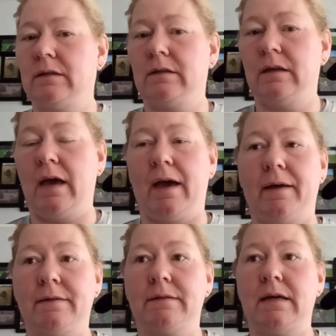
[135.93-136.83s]
Yeah,
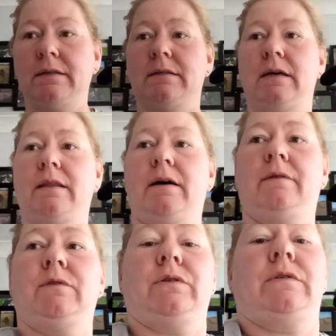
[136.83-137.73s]
it's a test knit that
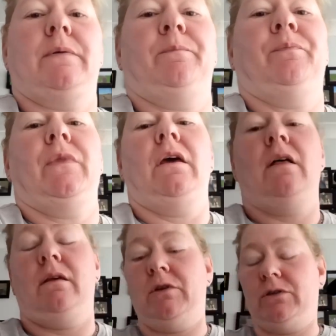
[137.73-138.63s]
I've just done.
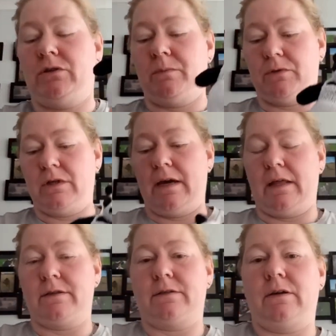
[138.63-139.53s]
Let me just double check
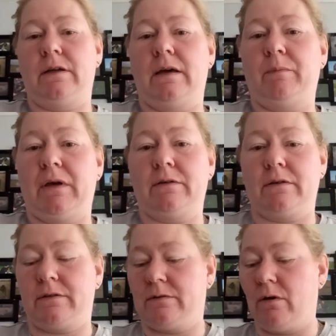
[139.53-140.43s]
that surname, because
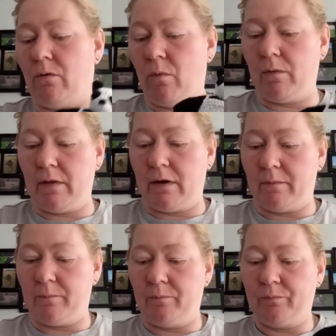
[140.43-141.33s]
it's not one that I'm...